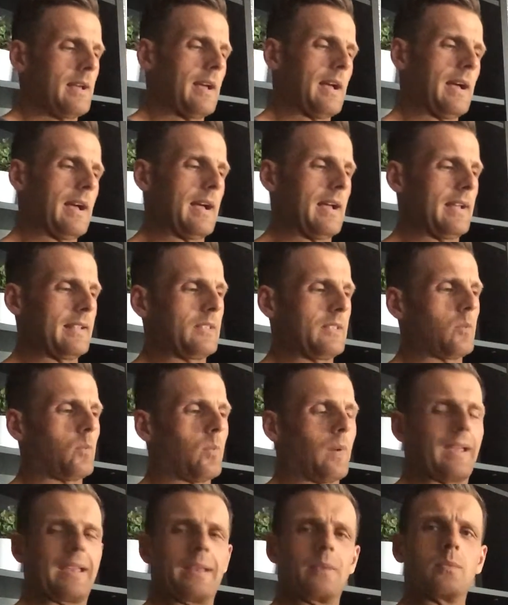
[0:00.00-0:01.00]
And the
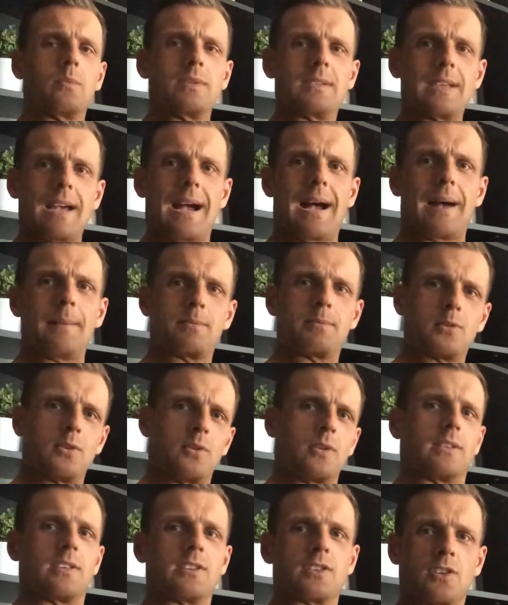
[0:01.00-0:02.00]
wine was
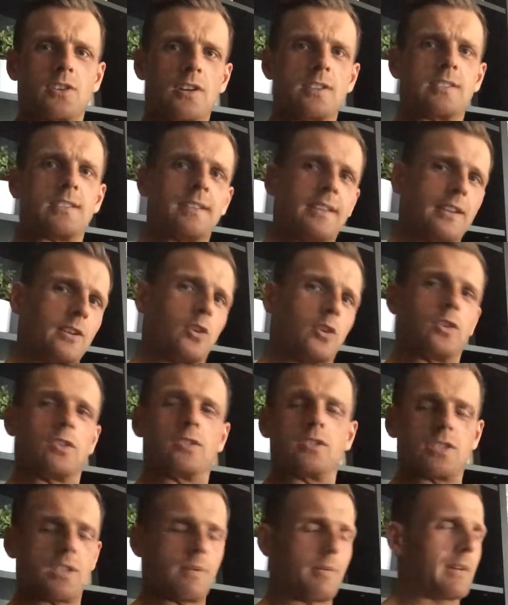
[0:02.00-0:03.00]
absolutely disgusting. I
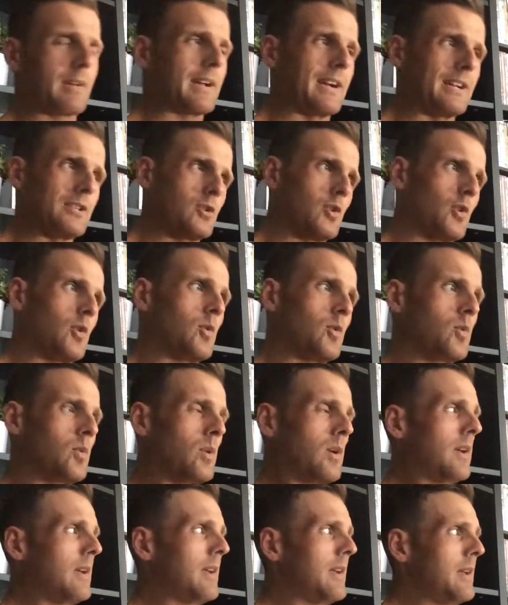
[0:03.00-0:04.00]
couldn't stomach it at all.
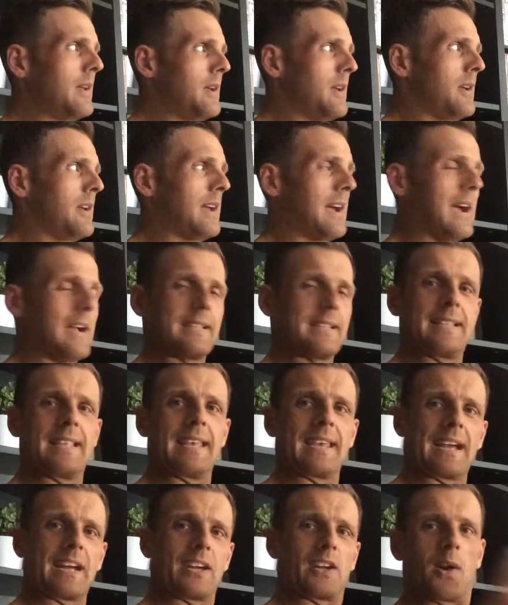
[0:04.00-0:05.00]
Had to
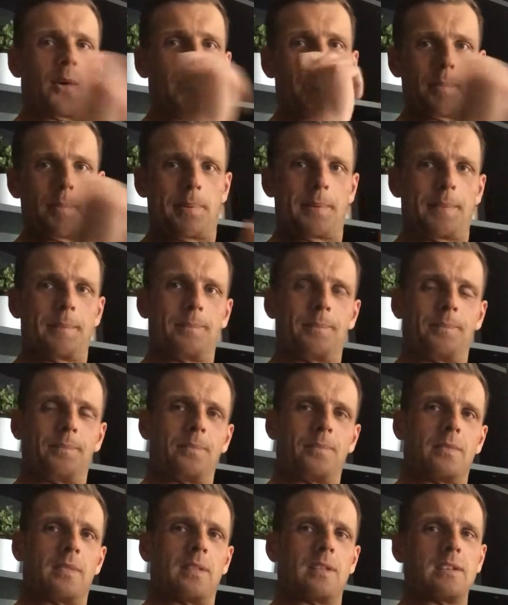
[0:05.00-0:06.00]
take a gulp,
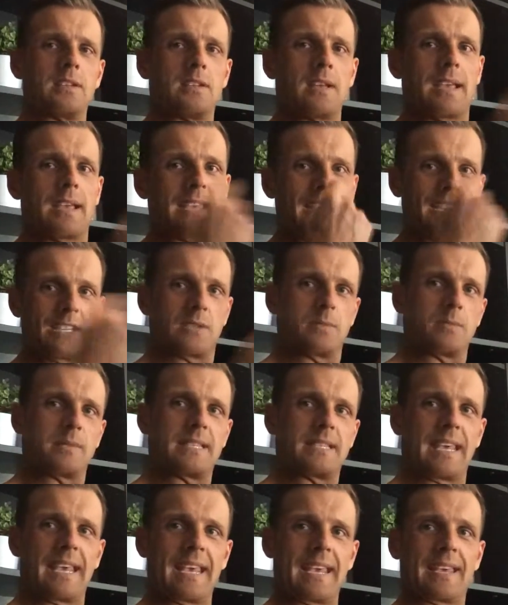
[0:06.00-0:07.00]
eat some
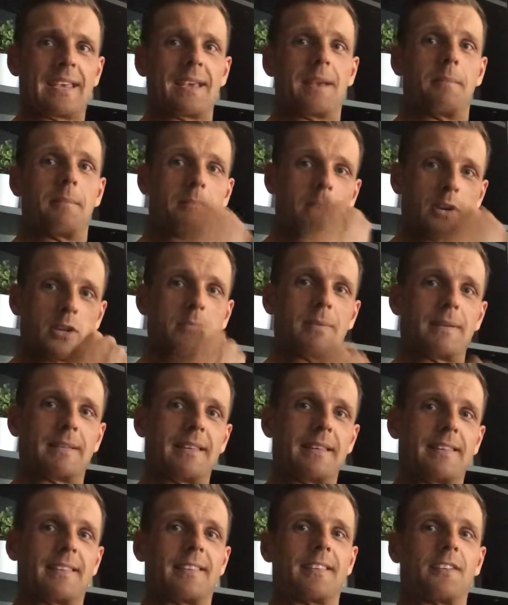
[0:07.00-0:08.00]
steak, and brush my
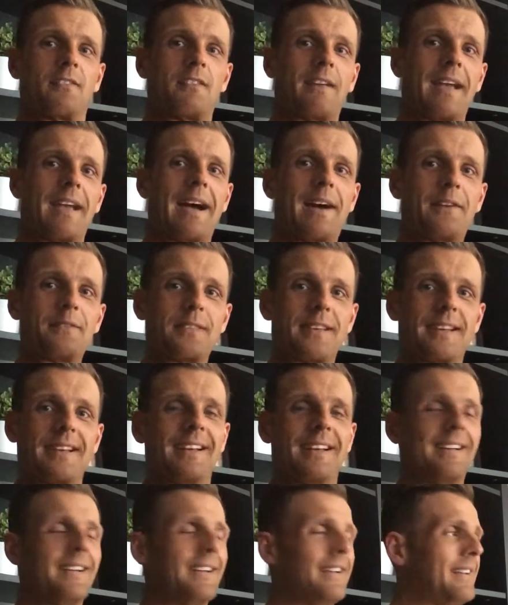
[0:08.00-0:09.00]
teeth right after
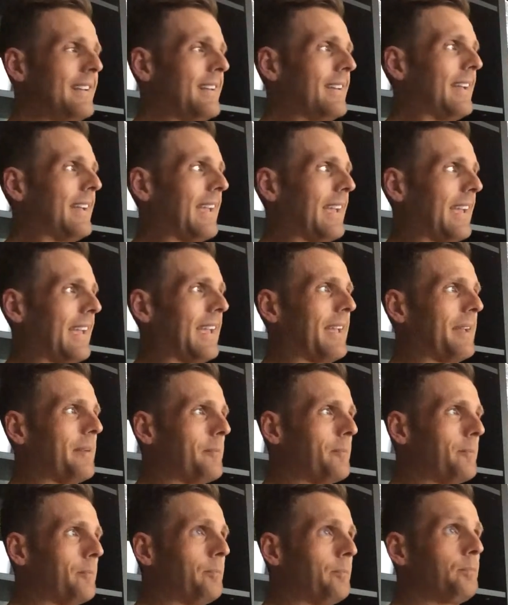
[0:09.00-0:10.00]

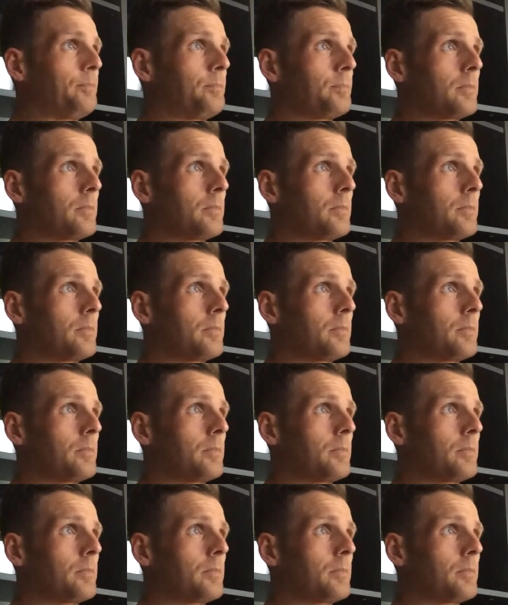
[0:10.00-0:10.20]
it.